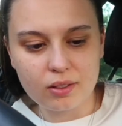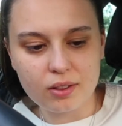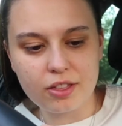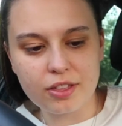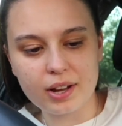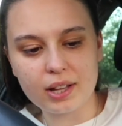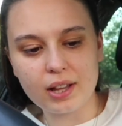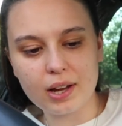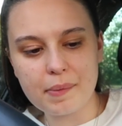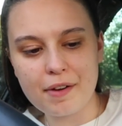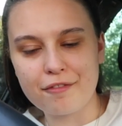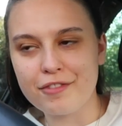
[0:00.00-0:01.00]
The thing I like
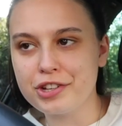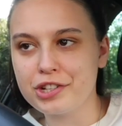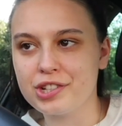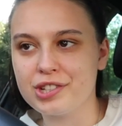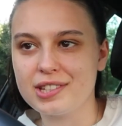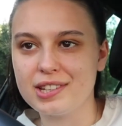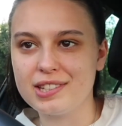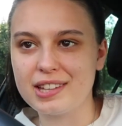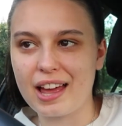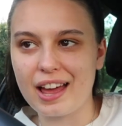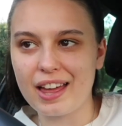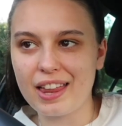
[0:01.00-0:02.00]
about Visions is
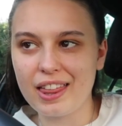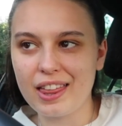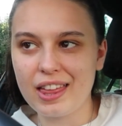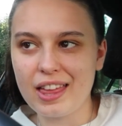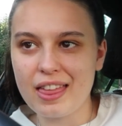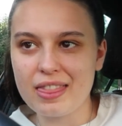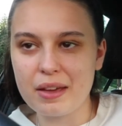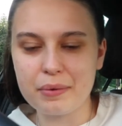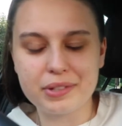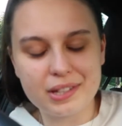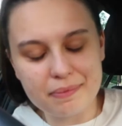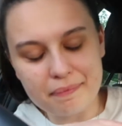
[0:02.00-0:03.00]
that there
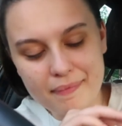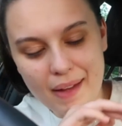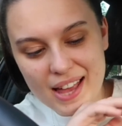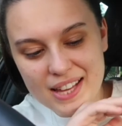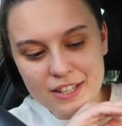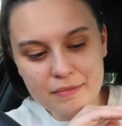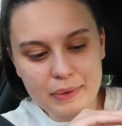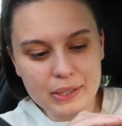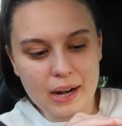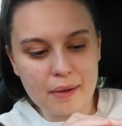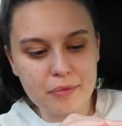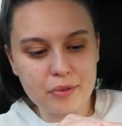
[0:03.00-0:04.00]
was this massive
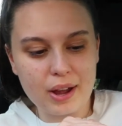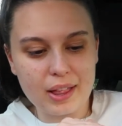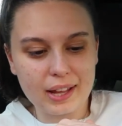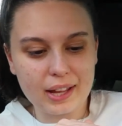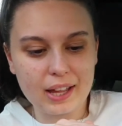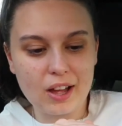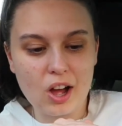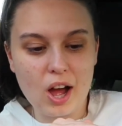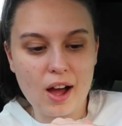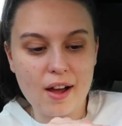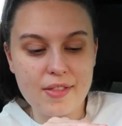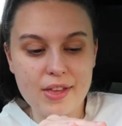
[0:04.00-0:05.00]
build up throughout, like,
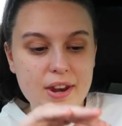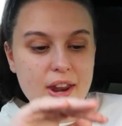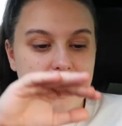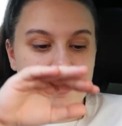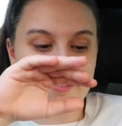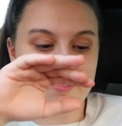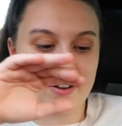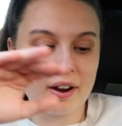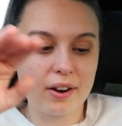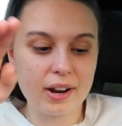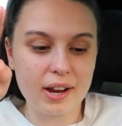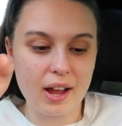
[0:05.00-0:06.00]
and then at the
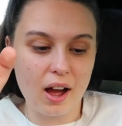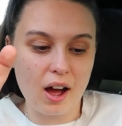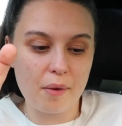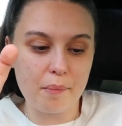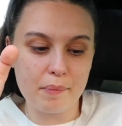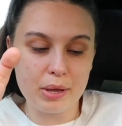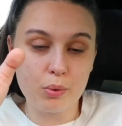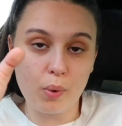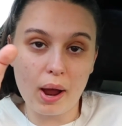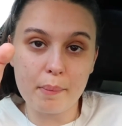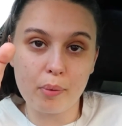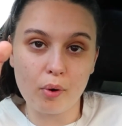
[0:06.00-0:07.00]
very
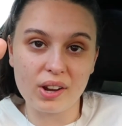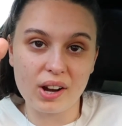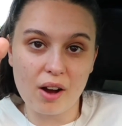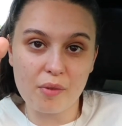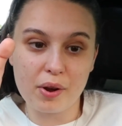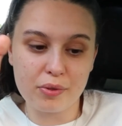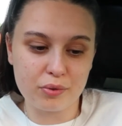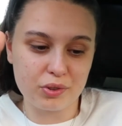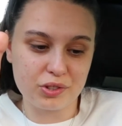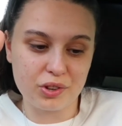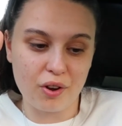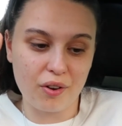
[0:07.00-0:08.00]
midway point, halfway through
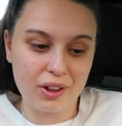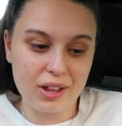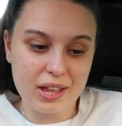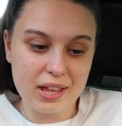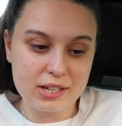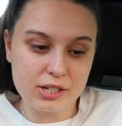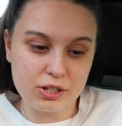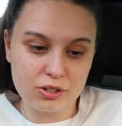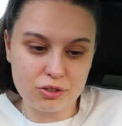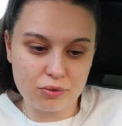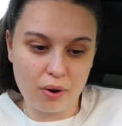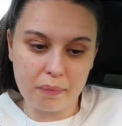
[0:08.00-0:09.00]
the song, she
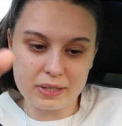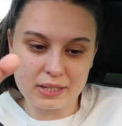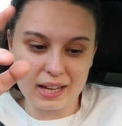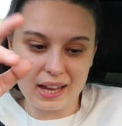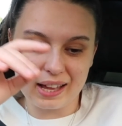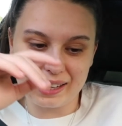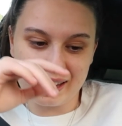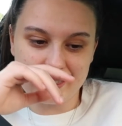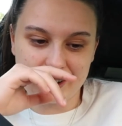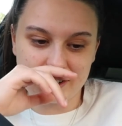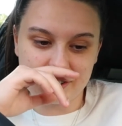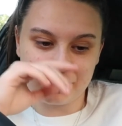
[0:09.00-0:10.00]
just drops it down
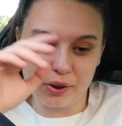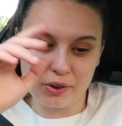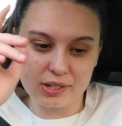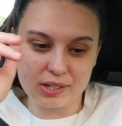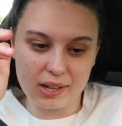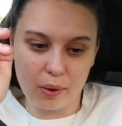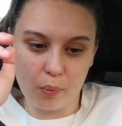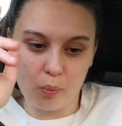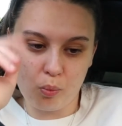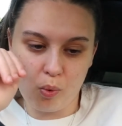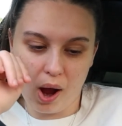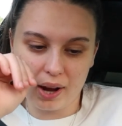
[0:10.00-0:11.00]
and then just goes into that
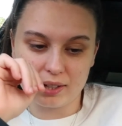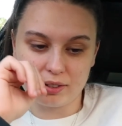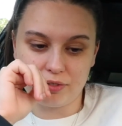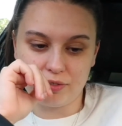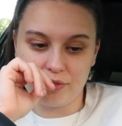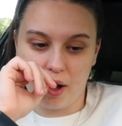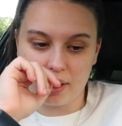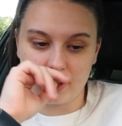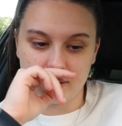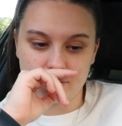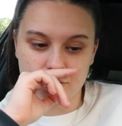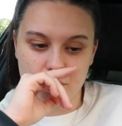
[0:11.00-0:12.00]
whack as
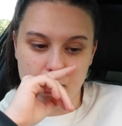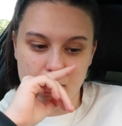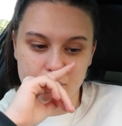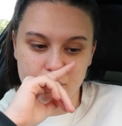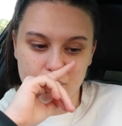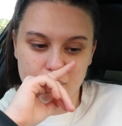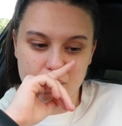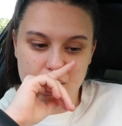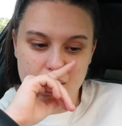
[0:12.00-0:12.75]
fuck instrumental.